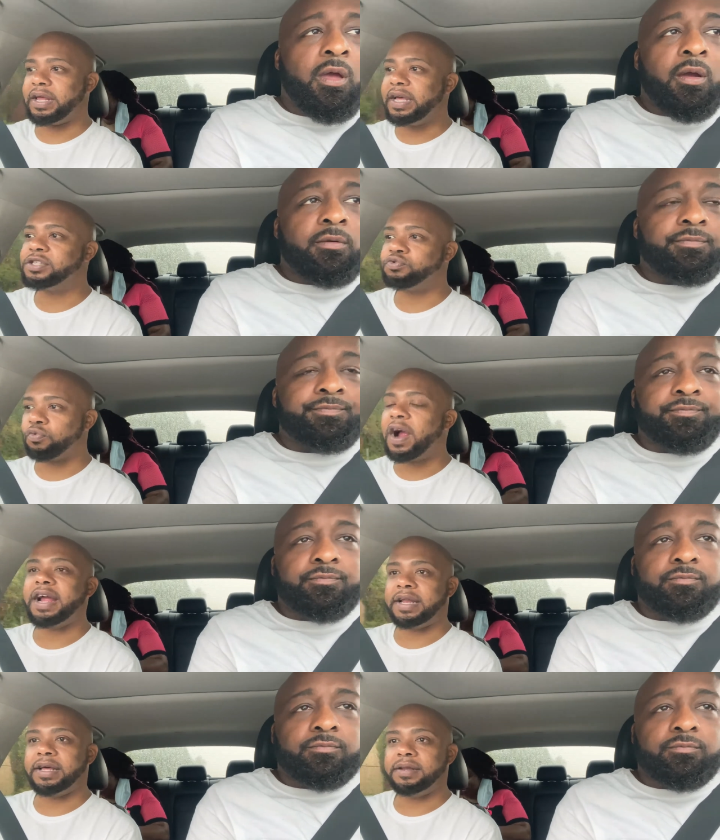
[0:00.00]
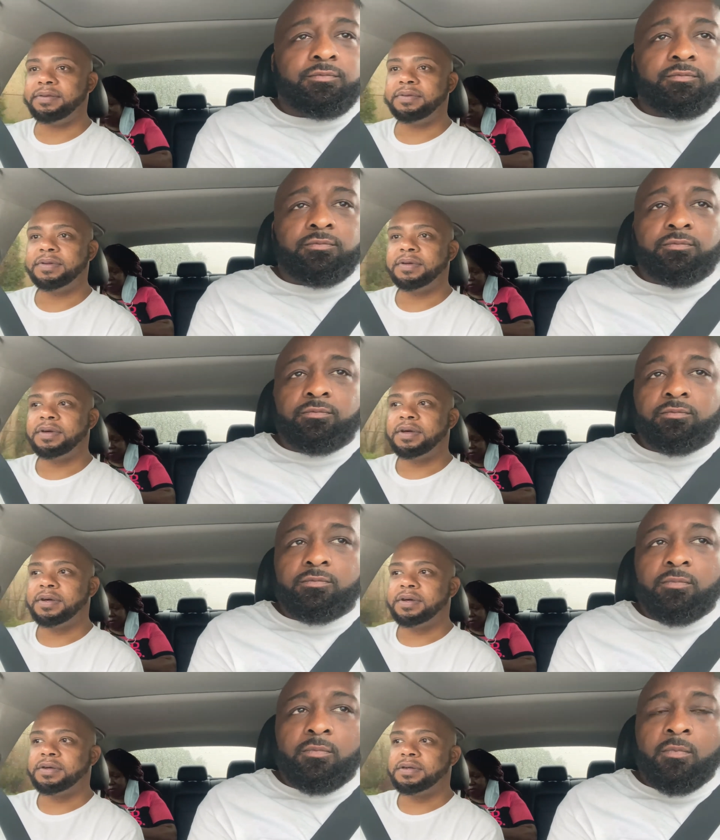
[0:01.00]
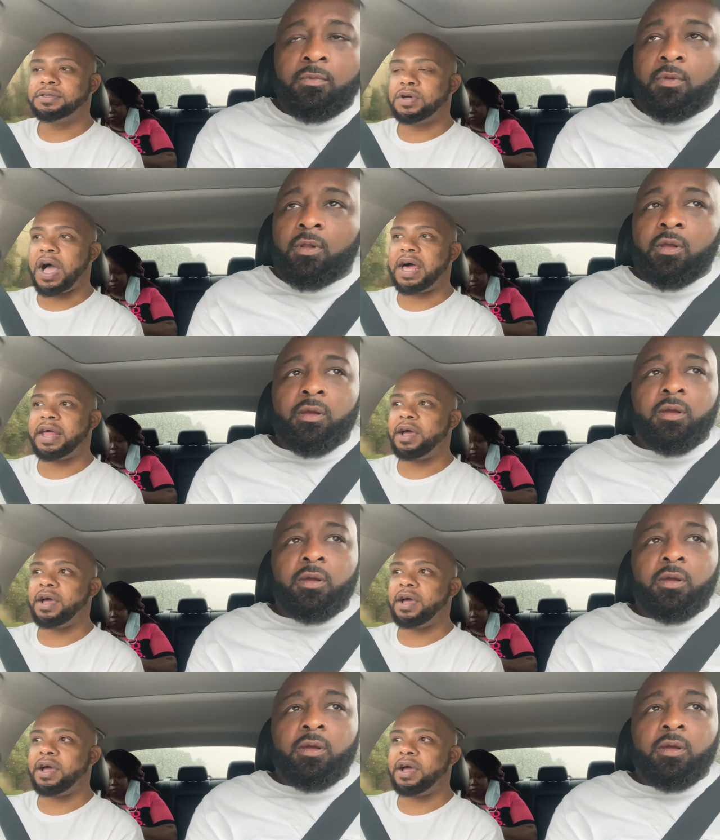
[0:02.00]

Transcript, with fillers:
Speaker 1: is raining. So how the